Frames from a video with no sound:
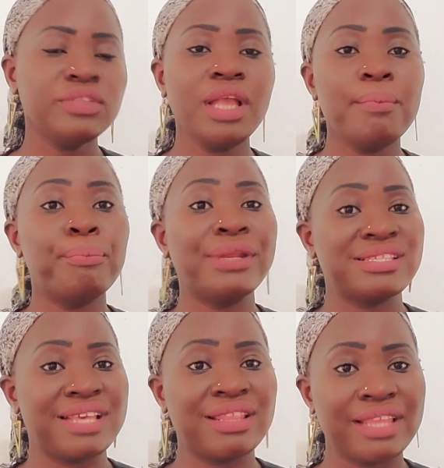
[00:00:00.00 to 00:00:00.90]

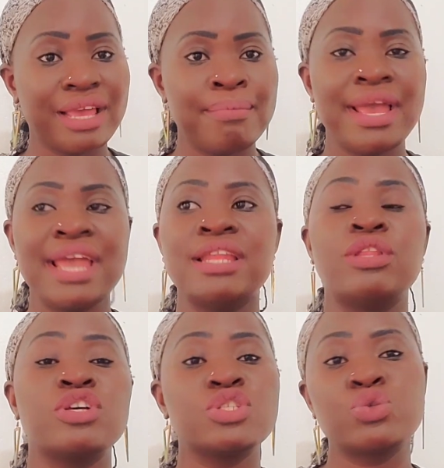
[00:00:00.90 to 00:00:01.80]
present them. And
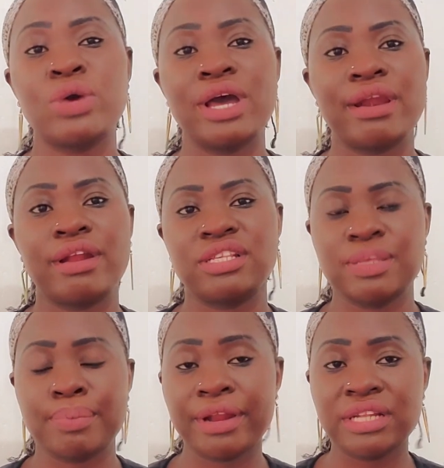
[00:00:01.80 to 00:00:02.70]
those who are
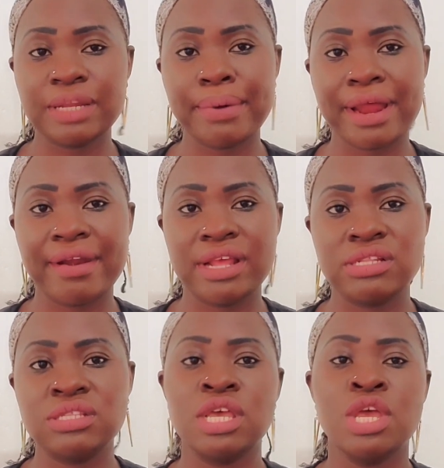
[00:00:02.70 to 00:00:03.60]
separated
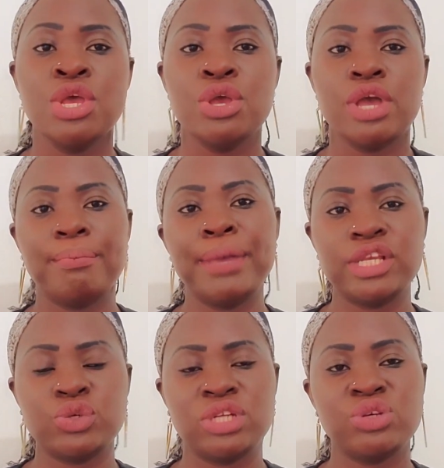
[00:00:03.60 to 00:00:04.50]
parents, make
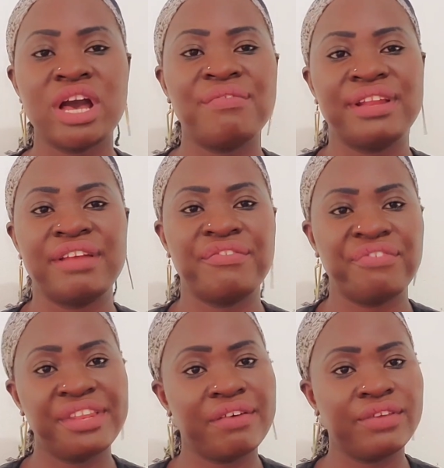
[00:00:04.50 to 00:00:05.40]
sure to have an
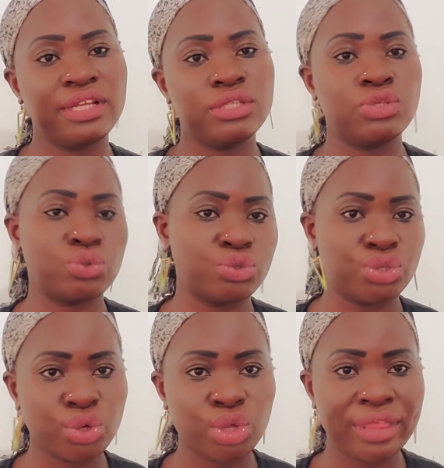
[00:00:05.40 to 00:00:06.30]
affidavit to
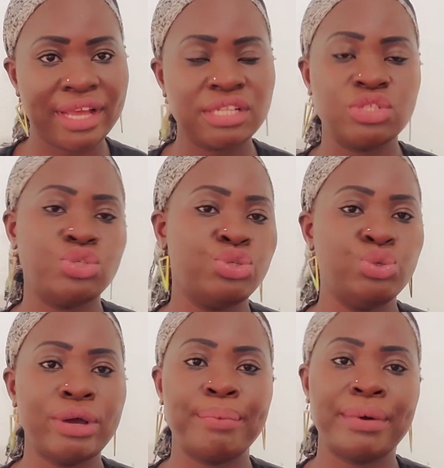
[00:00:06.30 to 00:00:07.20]
show that
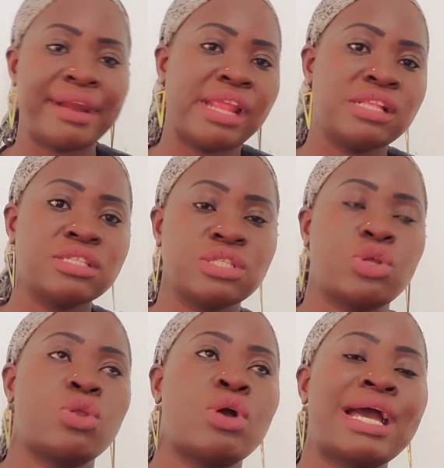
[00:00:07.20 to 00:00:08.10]
your parents no
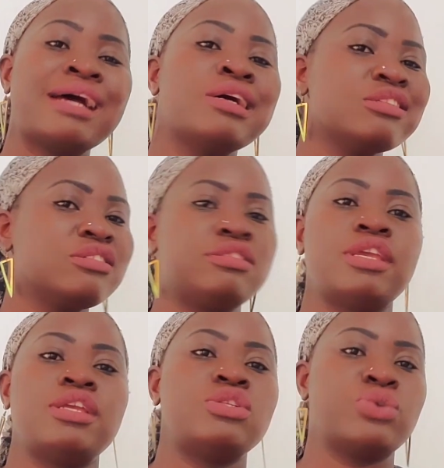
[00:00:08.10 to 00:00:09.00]
longer
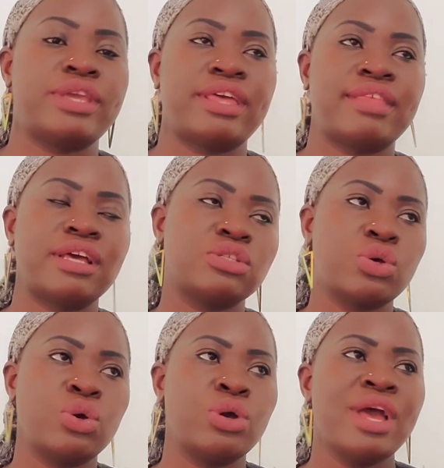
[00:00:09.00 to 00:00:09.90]
stay together.
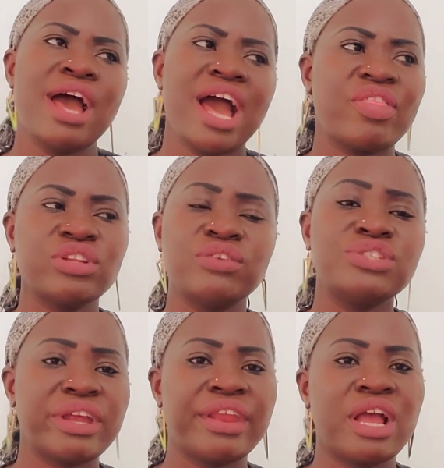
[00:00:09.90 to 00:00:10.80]
So I thought of
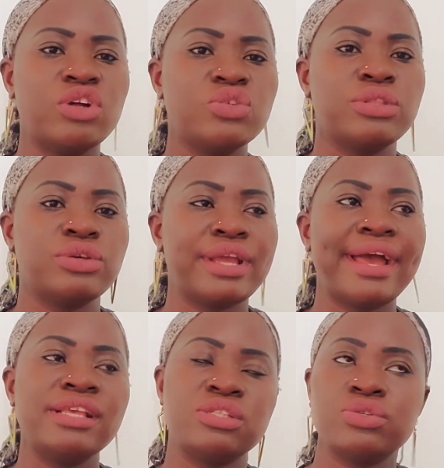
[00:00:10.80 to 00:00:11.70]
sharing out with you
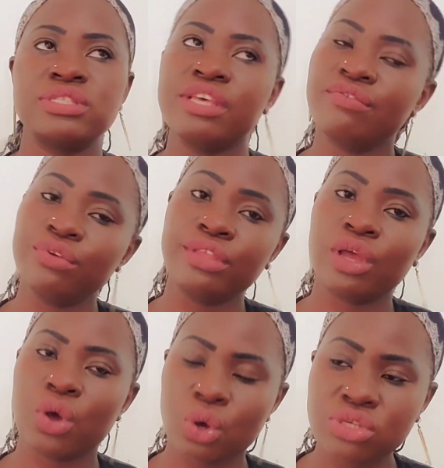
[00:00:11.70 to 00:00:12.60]
guys to save you the
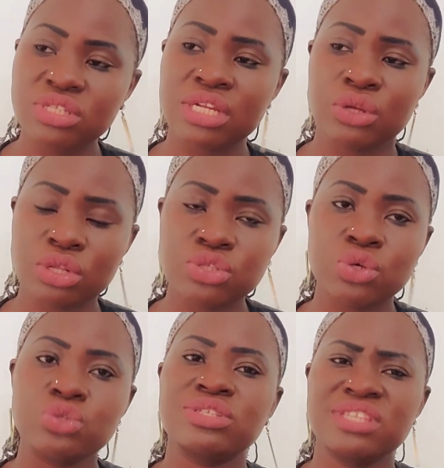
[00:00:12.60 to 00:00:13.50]
cost, and
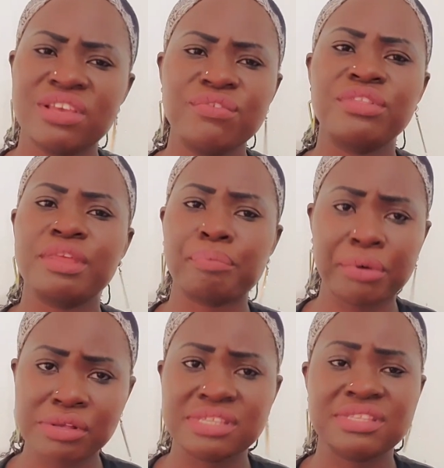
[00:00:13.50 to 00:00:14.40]
also to save you the
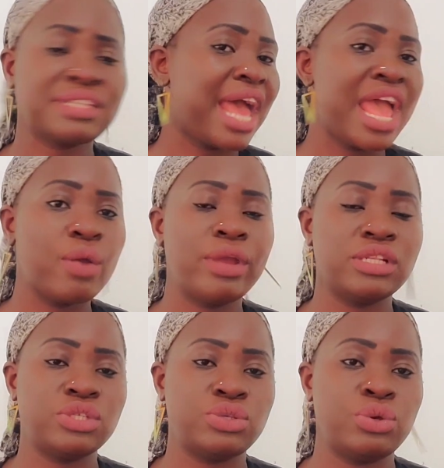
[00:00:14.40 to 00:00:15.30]
process that I
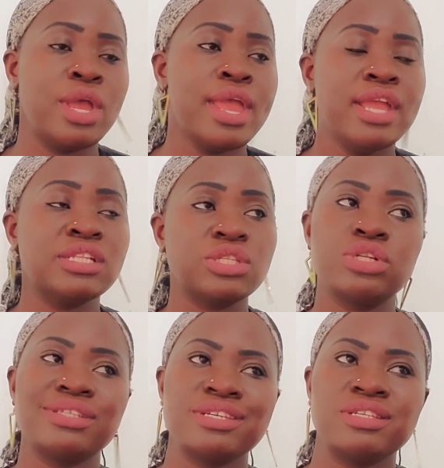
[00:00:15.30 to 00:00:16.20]
went through. It's
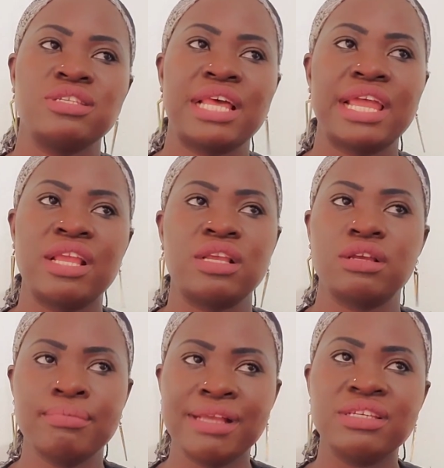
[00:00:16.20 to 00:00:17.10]
not easy. Like,
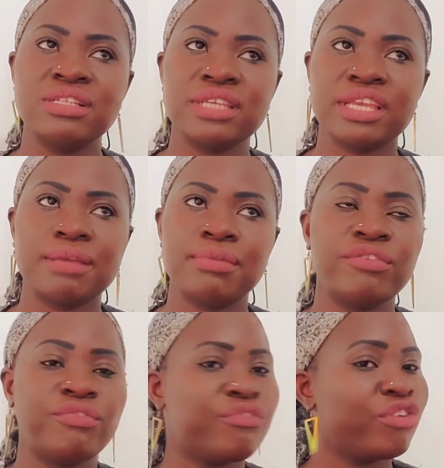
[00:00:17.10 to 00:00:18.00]
imagine taking me
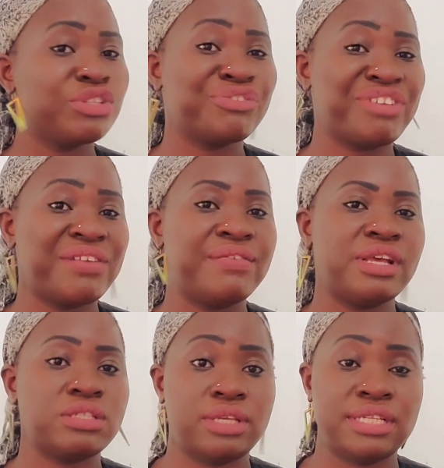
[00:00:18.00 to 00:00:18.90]
4 to 5 years
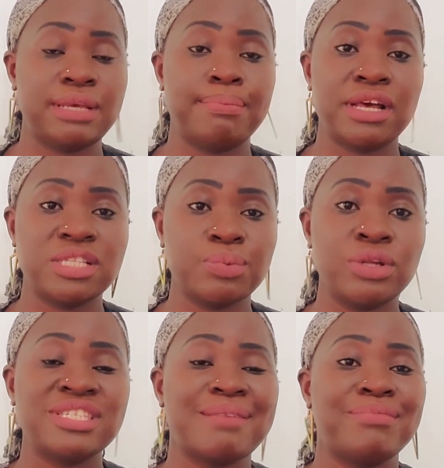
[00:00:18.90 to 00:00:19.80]
to get a
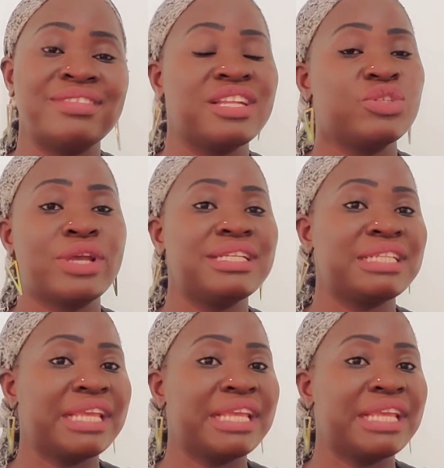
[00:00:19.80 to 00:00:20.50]
passport, something that you can get